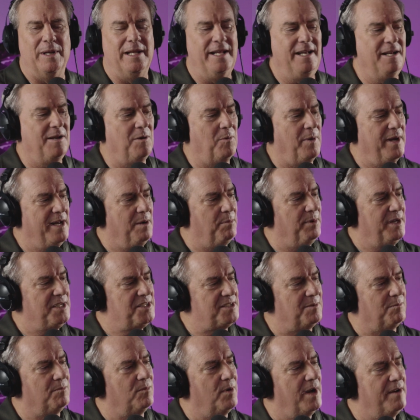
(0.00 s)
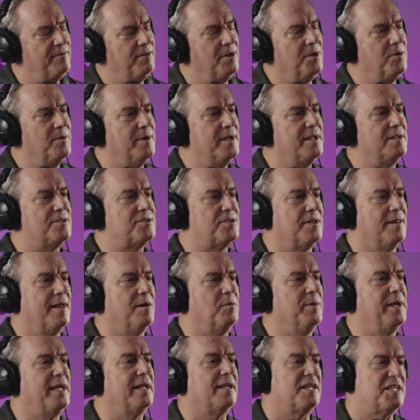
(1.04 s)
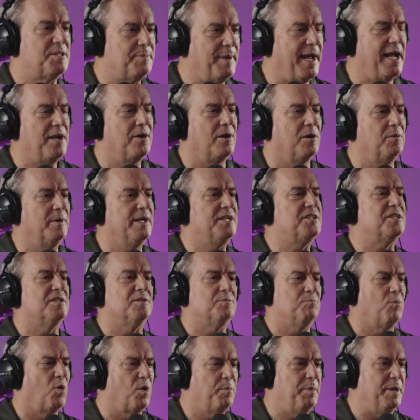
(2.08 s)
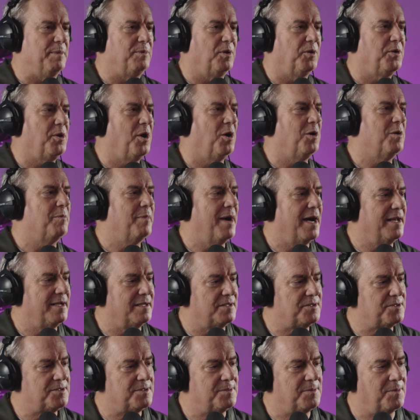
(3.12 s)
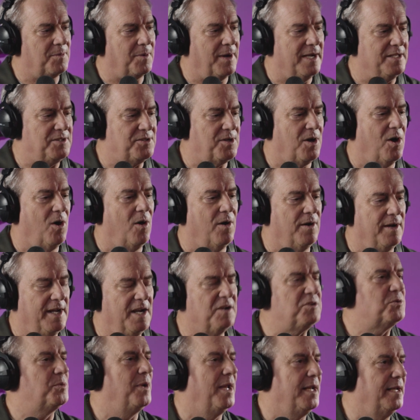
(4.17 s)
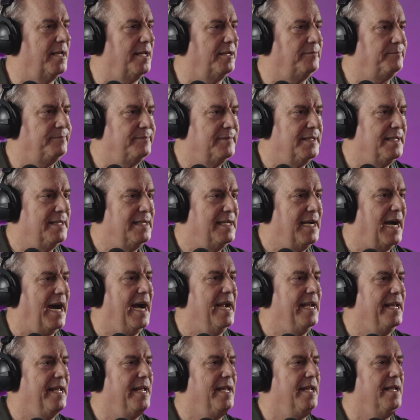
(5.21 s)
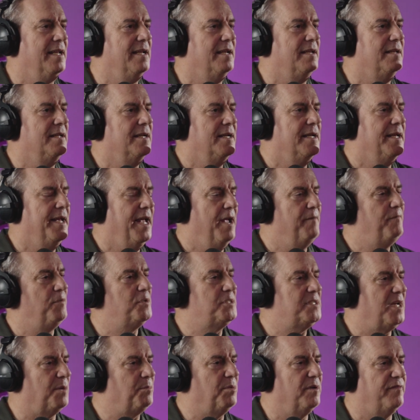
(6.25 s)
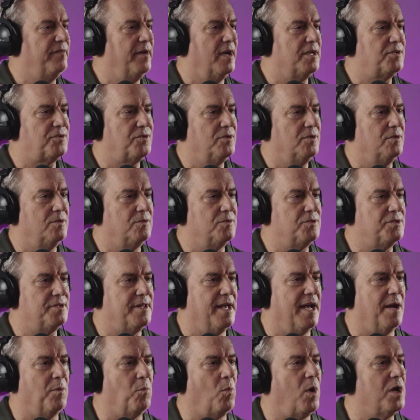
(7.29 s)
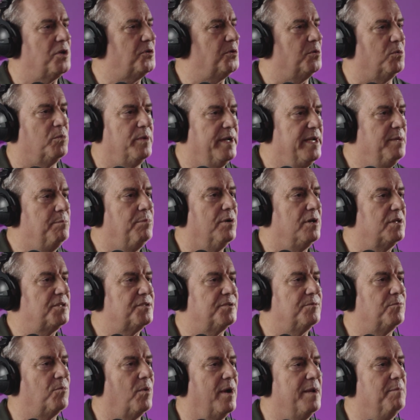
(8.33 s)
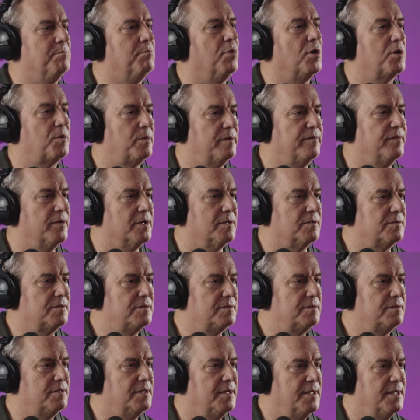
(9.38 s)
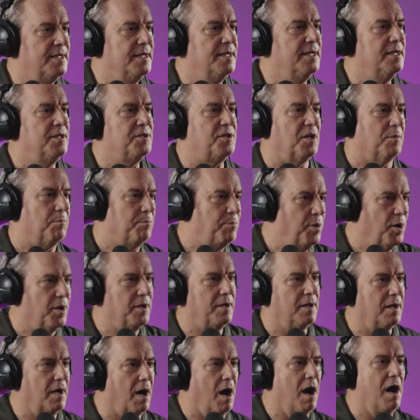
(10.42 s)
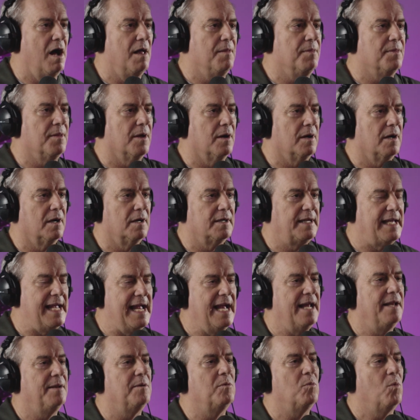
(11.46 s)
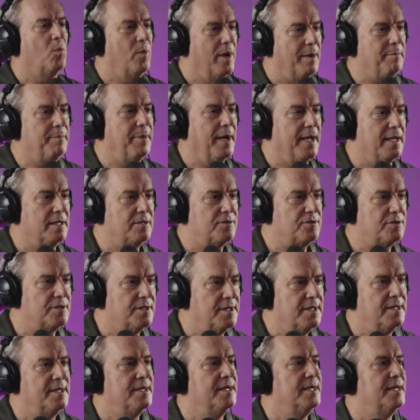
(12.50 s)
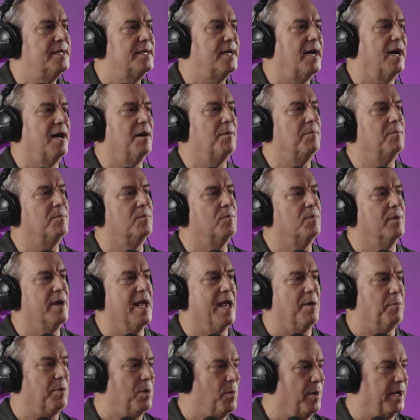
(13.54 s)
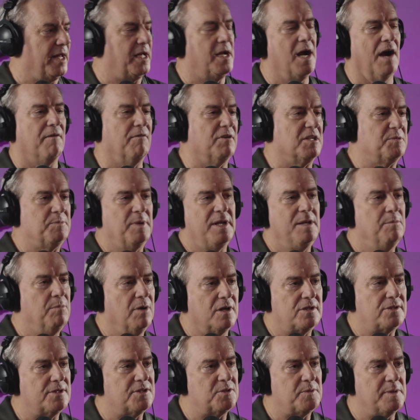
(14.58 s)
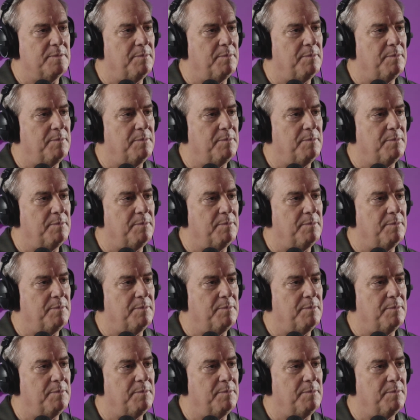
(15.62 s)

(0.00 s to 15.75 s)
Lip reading: needed a way to bring some revenue in so that we can expand our reach and more people know about us, right? So here's what I need. I need InfoSec professionals that want to read books and write book reviews to put on the Canon webpage. And we want to cover as many books as we